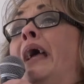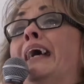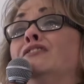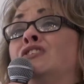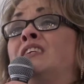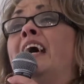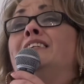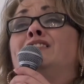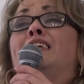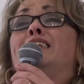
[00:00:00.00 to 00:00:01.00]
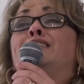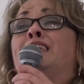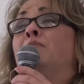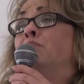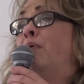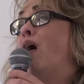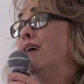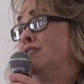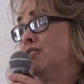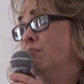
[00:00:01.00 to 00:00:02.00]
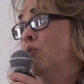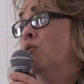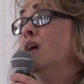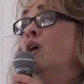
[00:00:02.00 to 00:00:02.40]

man says that it's impossible,